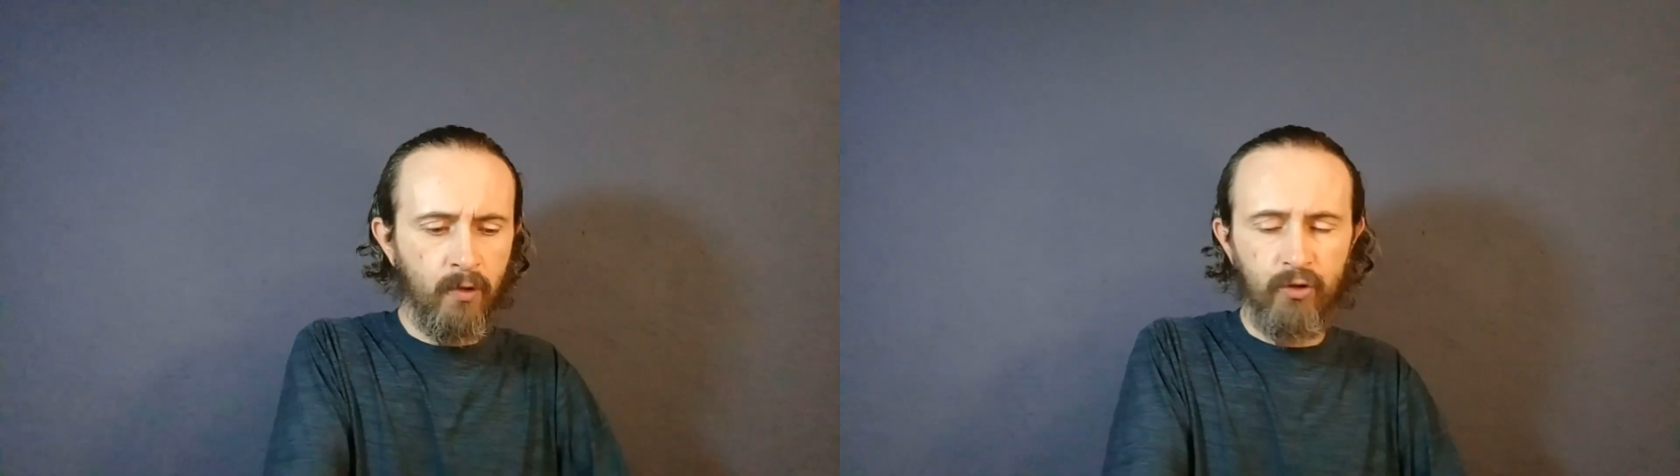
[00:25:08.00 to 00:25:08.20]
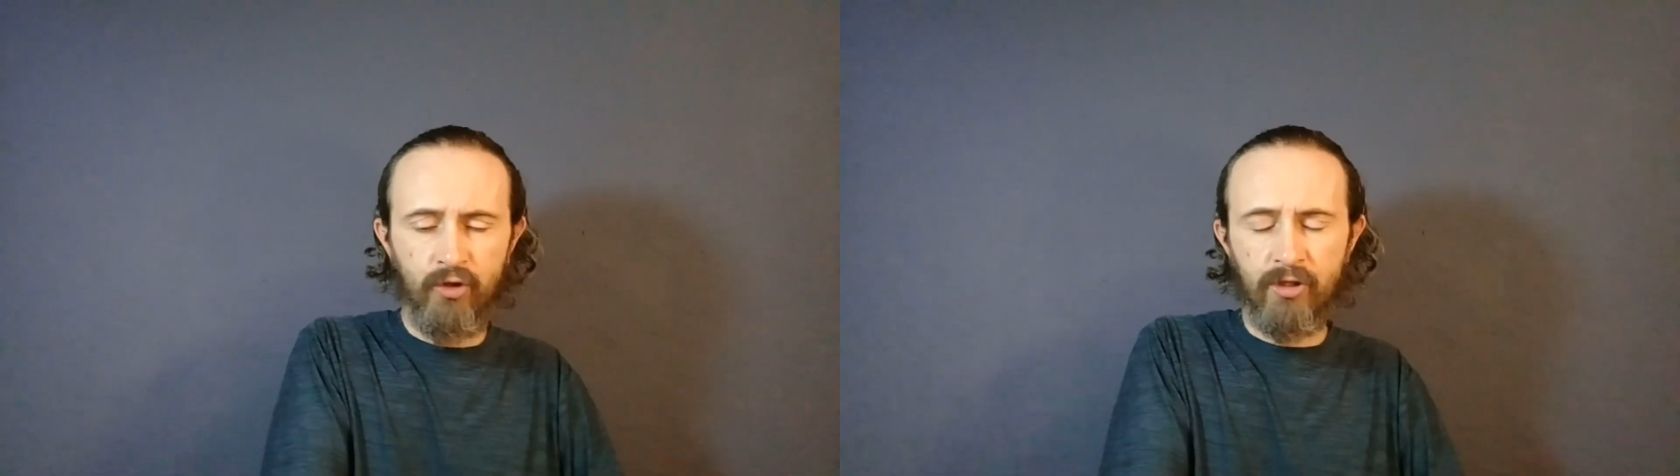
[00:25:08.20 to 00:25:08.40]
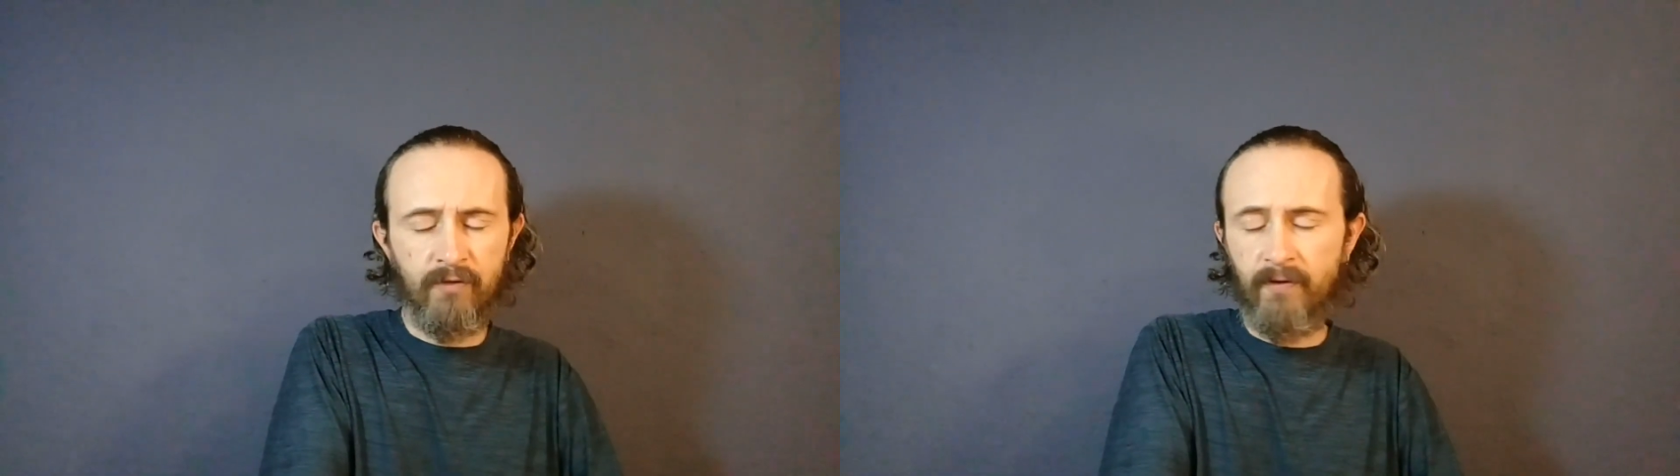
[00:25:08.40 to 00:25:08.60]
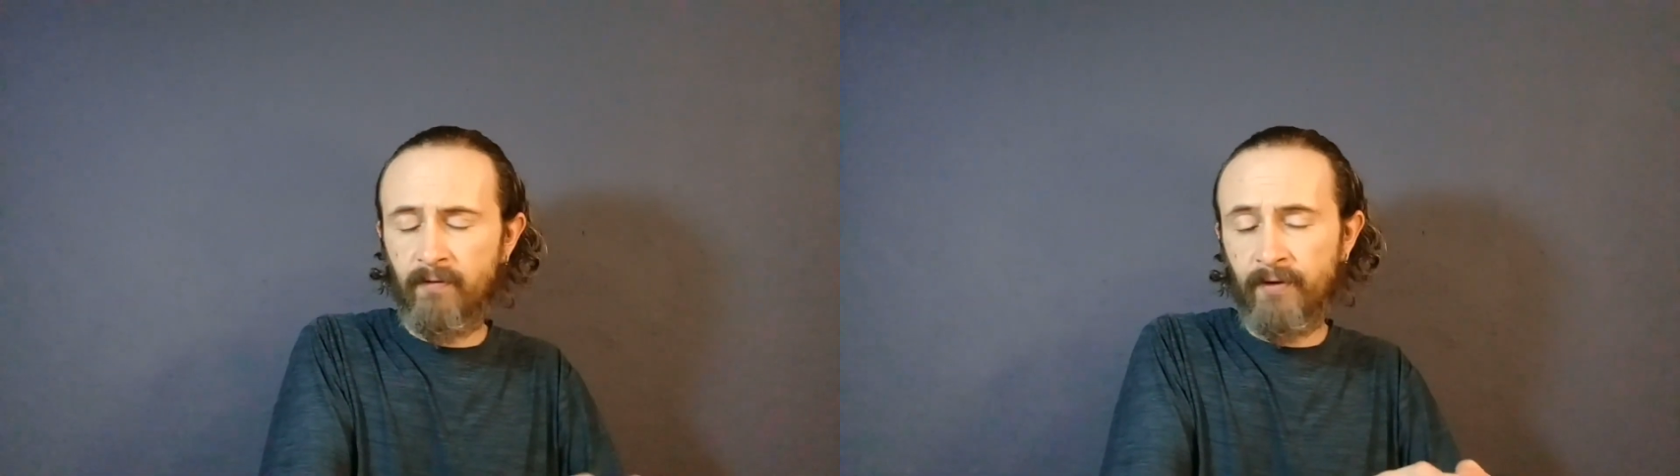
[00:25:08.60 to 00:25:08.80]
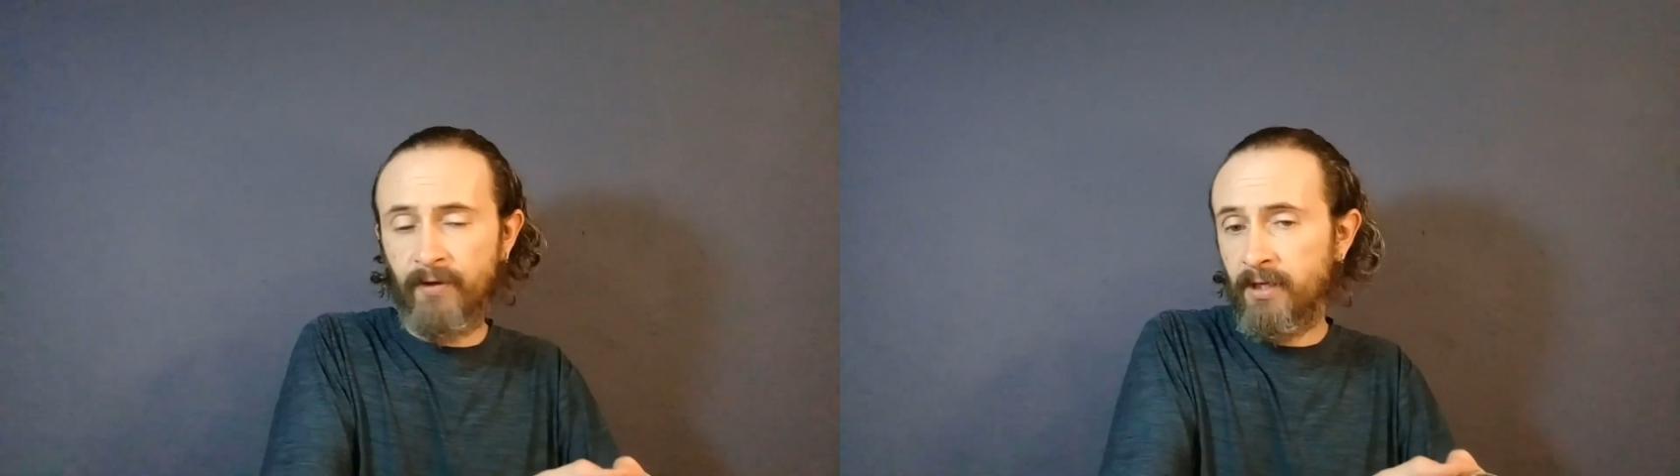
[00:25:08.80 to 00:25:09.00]
You just feel
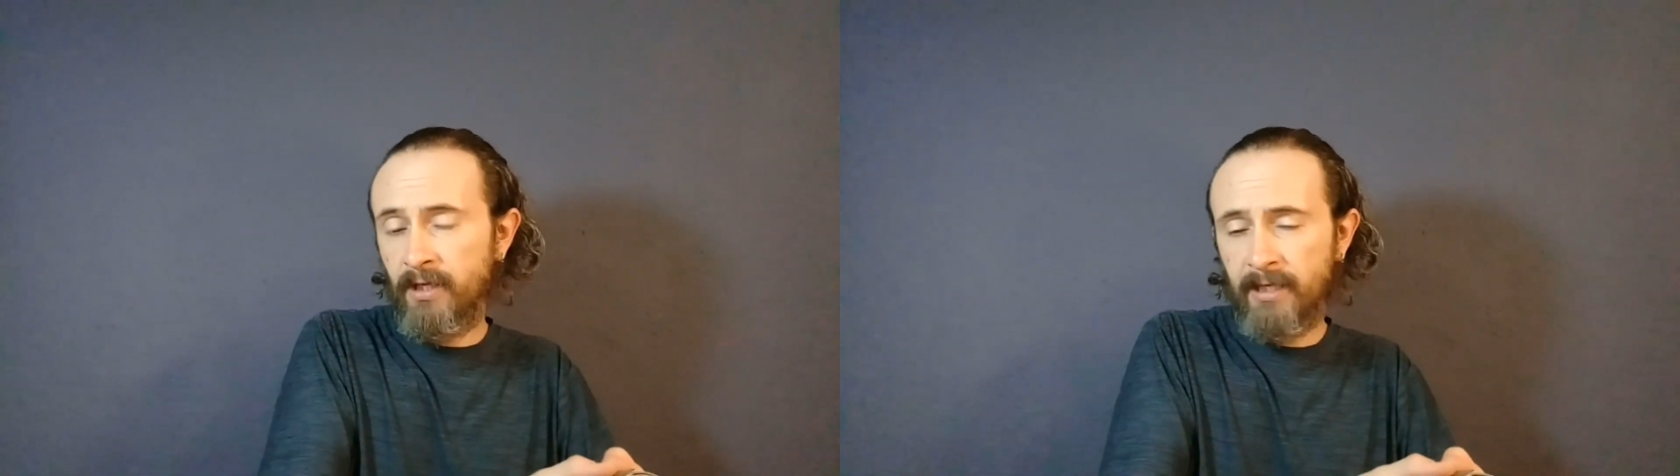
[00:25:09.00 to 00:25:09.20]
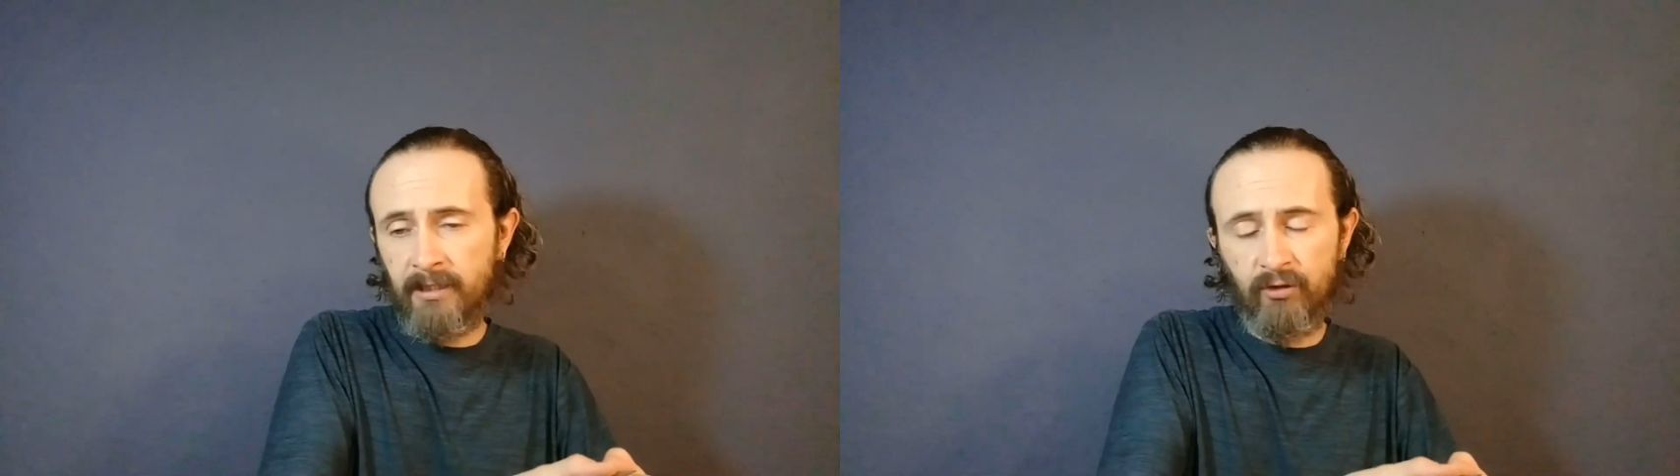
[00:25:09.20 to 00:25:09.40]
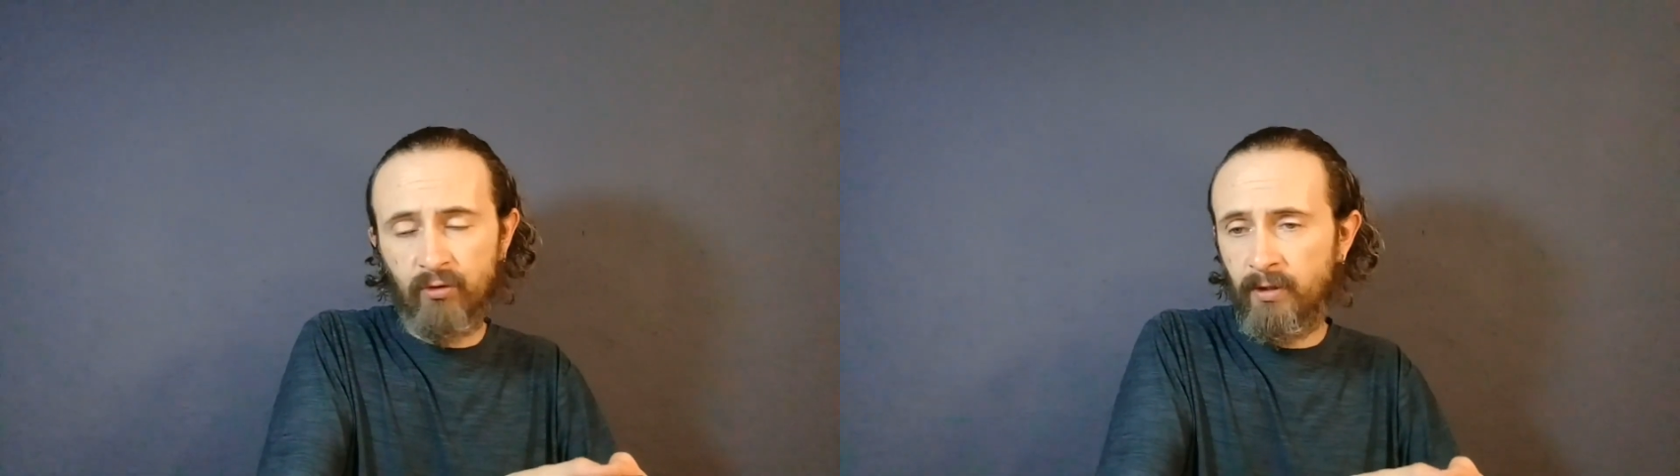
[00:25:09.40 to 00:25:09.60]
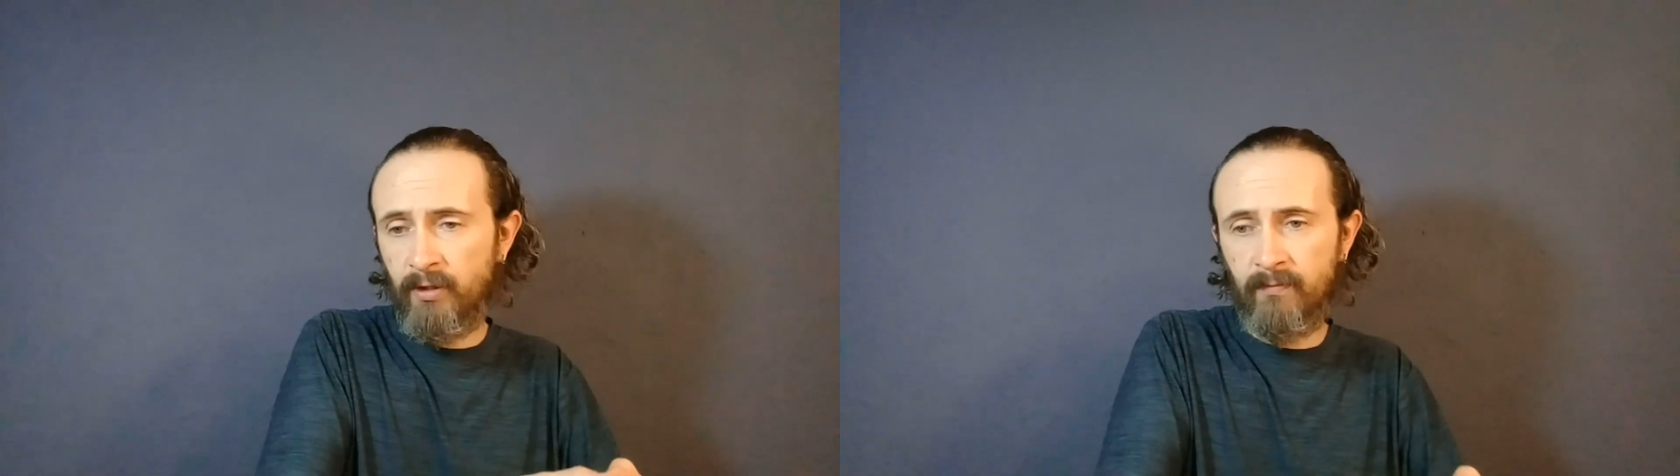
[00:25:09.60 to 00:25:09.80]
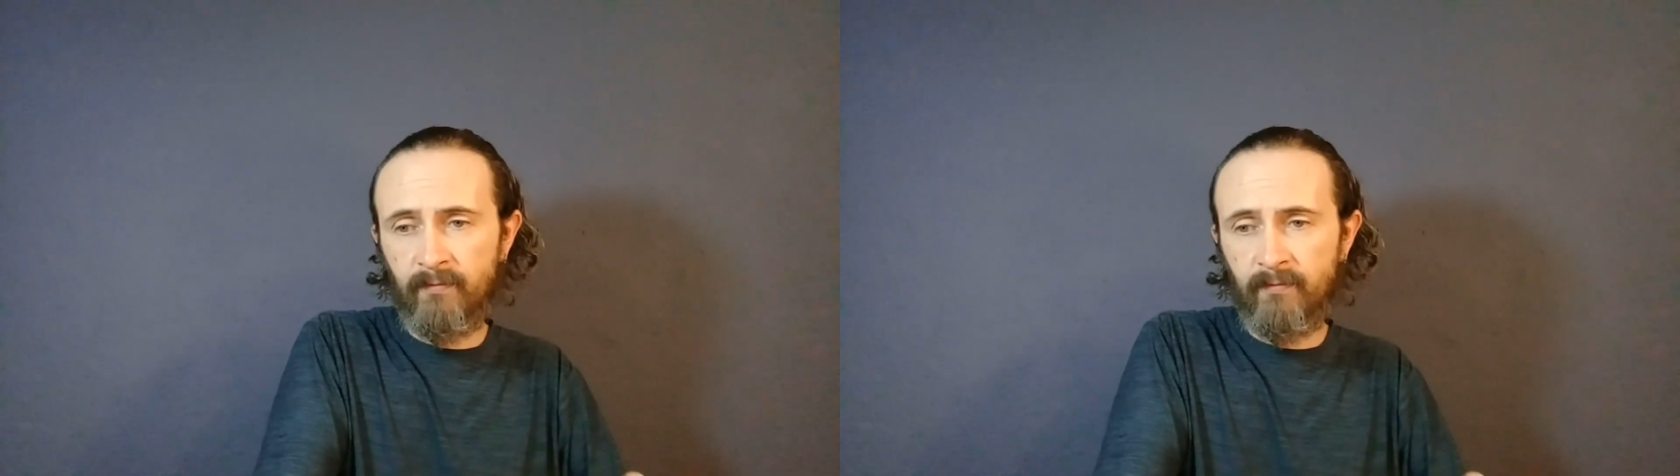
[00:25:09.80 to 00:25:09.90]
very connected to it,